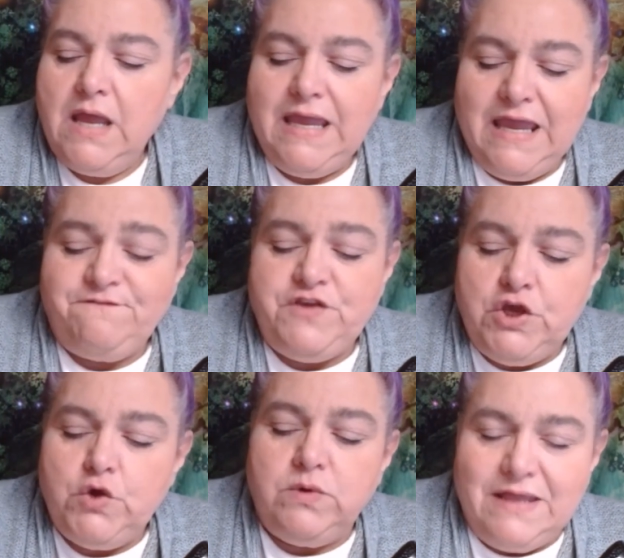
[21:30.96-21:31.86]
If
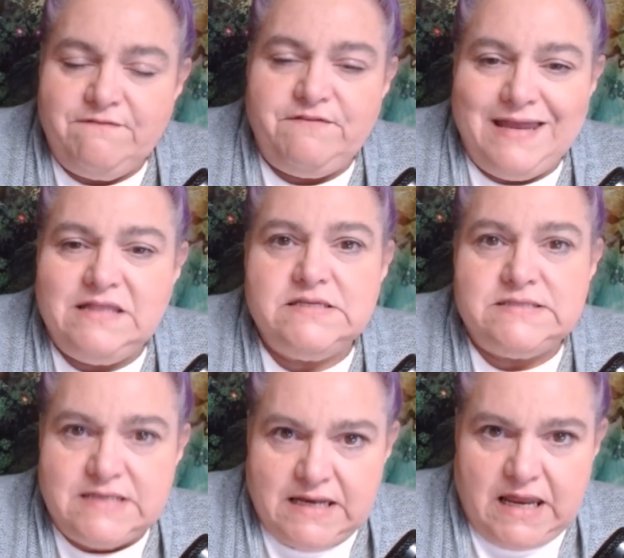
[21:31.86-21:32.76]
you live in the
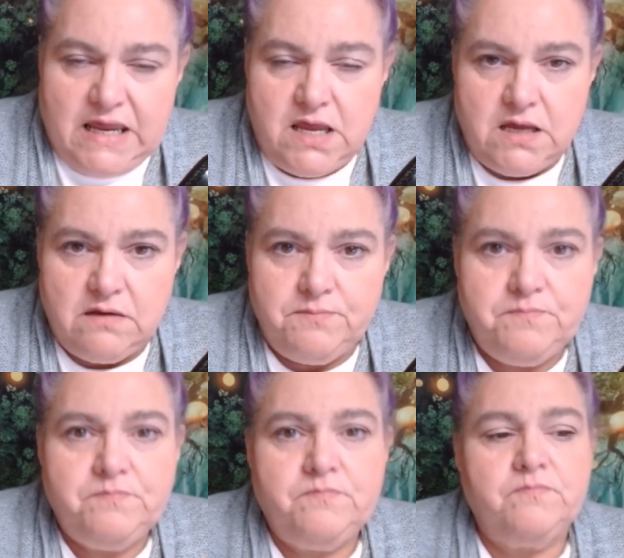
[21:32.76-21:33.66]
city,
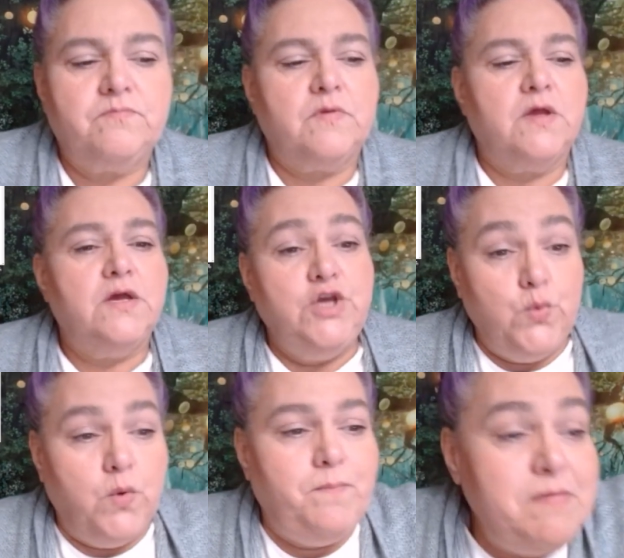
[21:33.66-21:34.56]
you
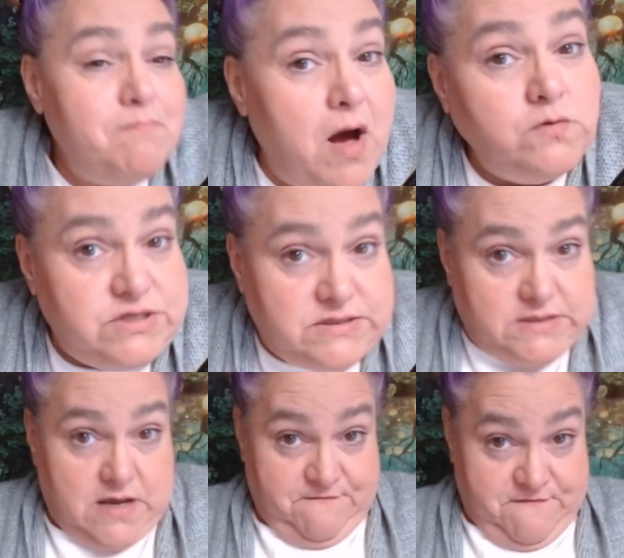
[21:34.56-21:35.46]
will be most
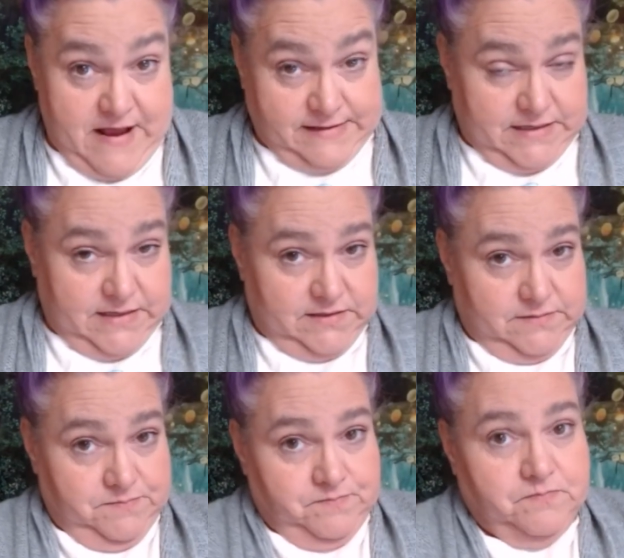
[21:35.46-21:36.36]
affected
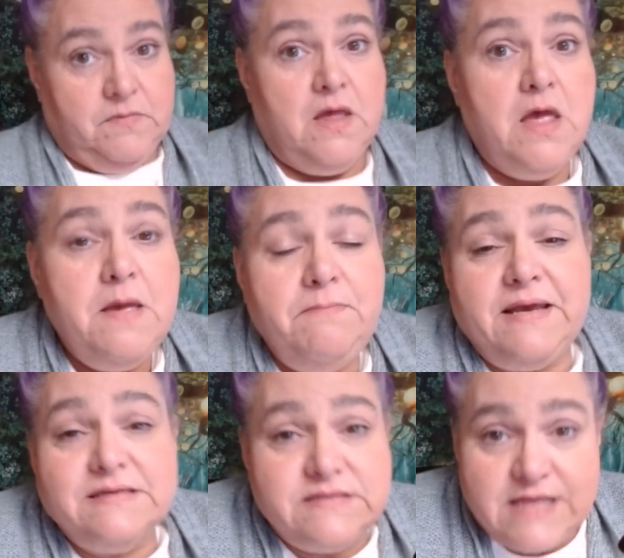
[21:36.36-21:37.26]

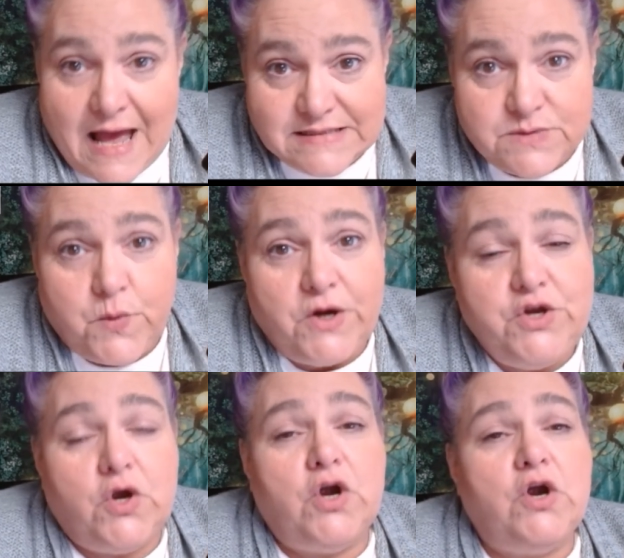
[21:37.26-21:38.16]
because that's where
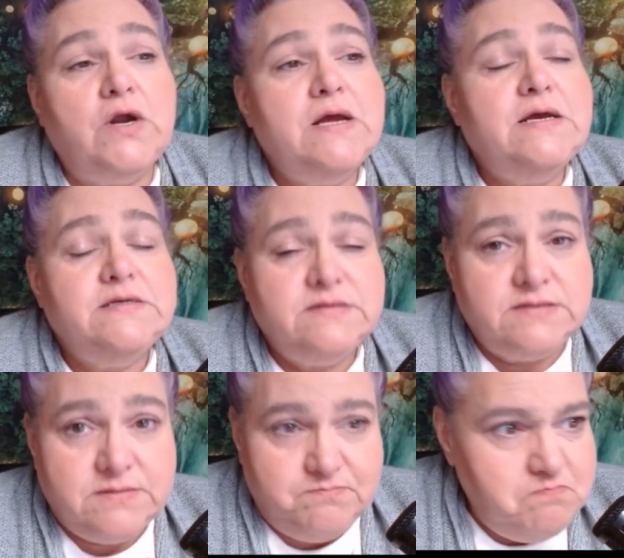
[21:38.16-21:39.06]
your
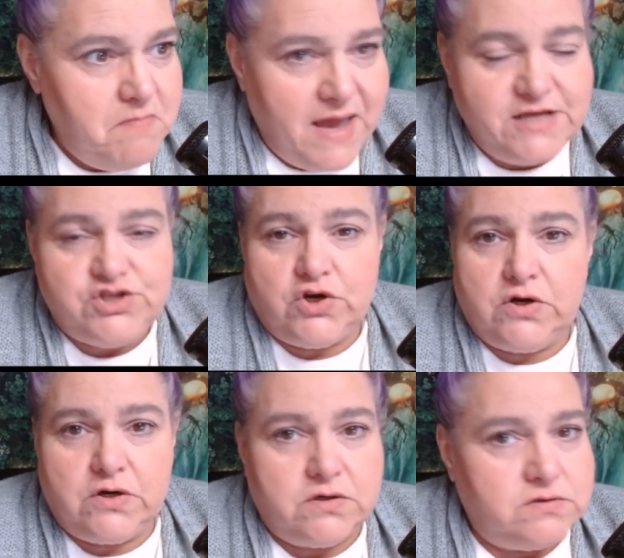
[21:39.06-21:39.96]

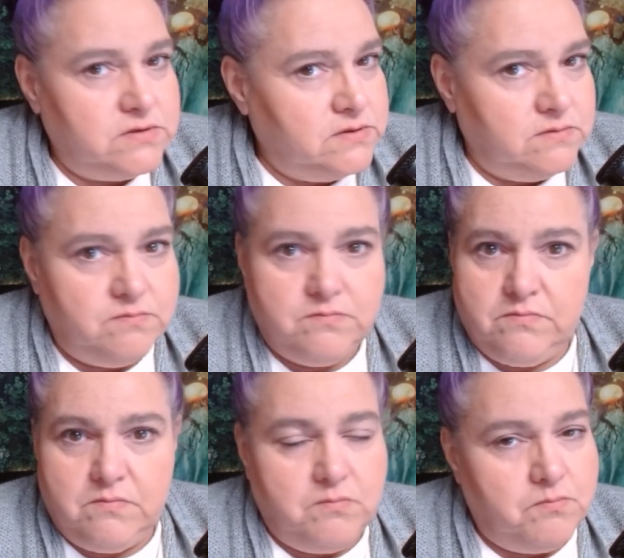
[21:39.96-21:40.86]
major
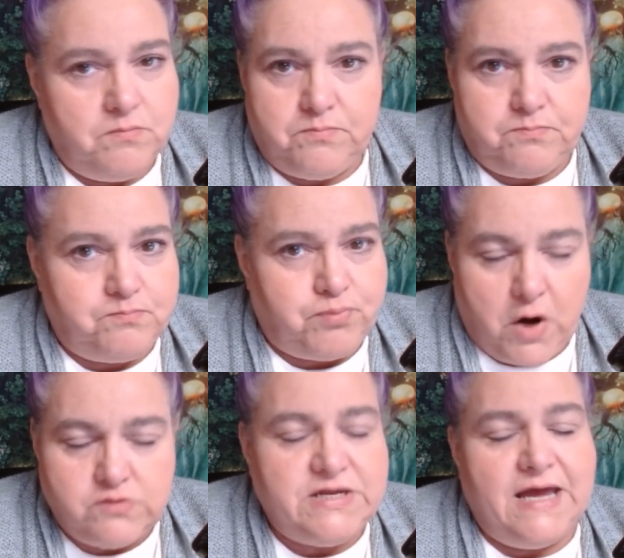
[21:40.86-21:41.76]

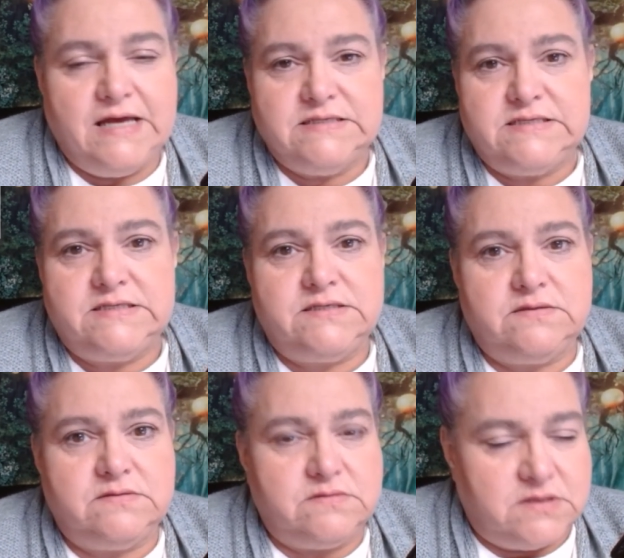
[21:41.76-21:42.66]
protests,
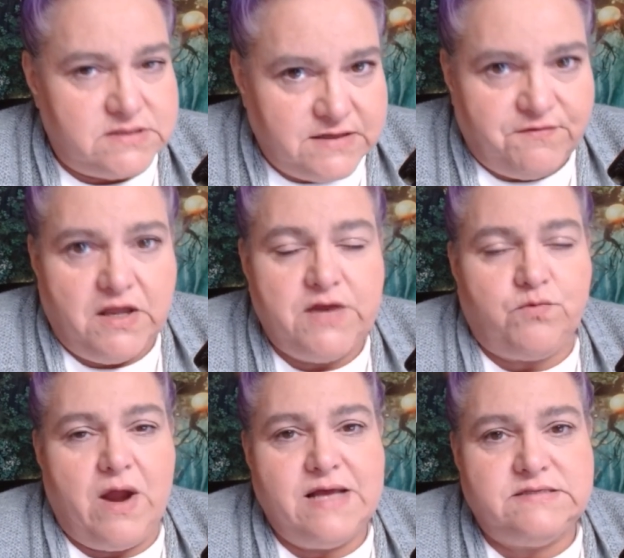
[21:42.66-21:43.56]
the civil
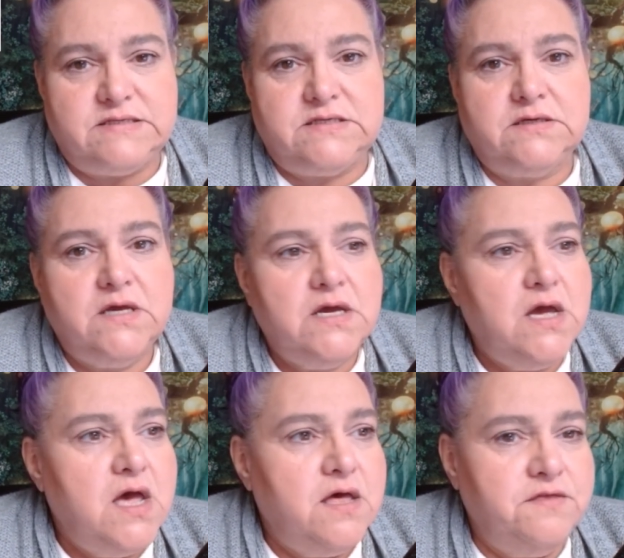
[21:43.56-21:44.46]
unrest,
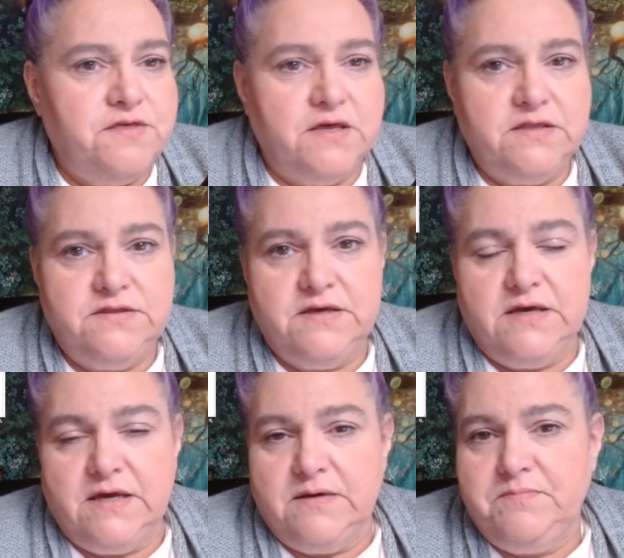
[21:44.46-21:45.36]

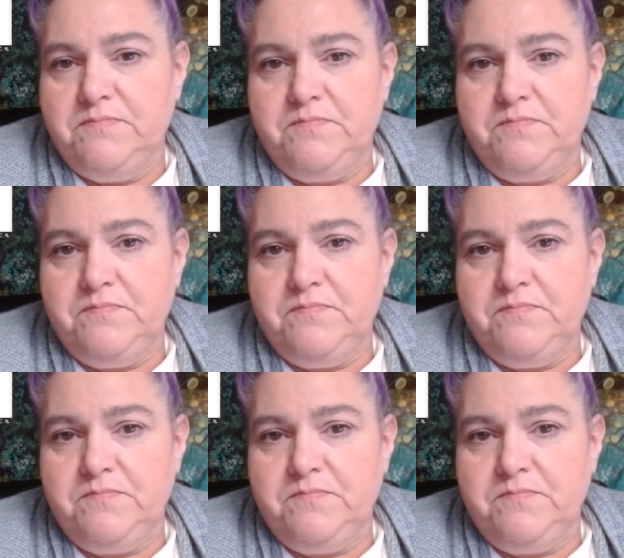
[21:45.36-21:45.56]
the